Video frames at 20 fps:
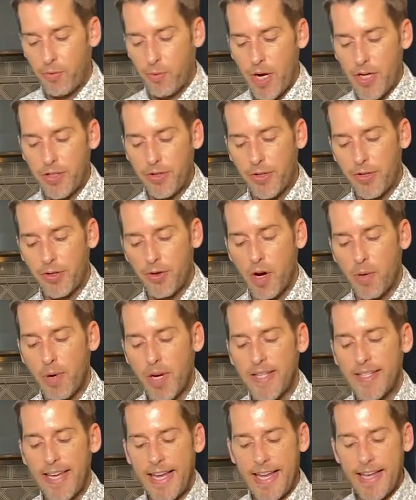the rest of the
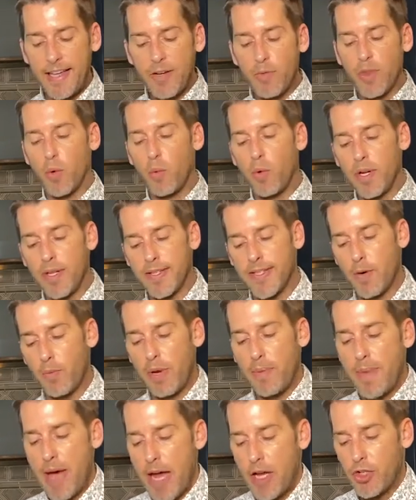strawberries in with the ones that
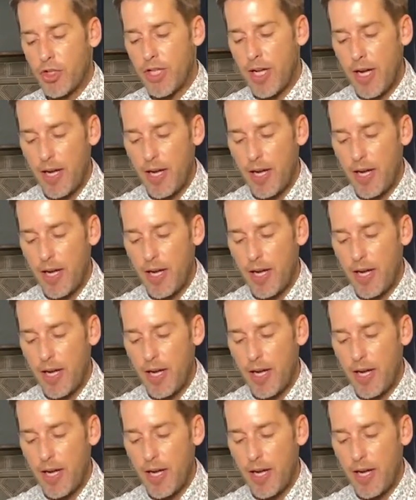we mashed